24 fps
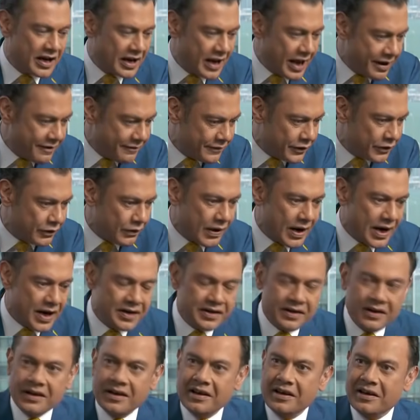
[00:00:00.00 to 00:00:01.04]
and
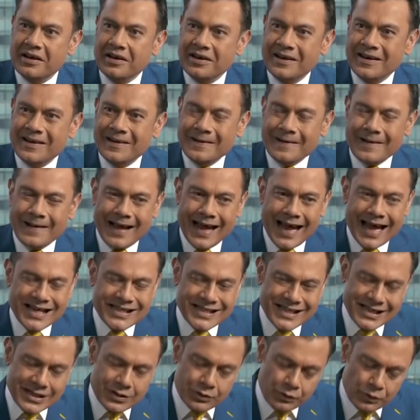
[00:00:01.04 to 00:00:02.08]
Evergrande.
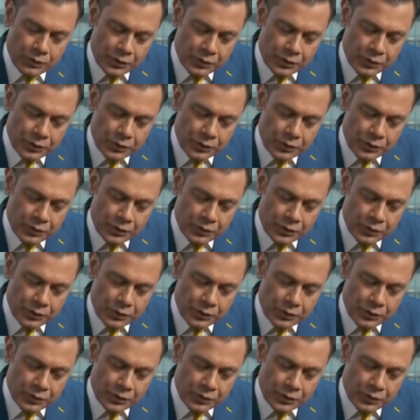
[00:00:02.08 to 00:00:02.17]
Has this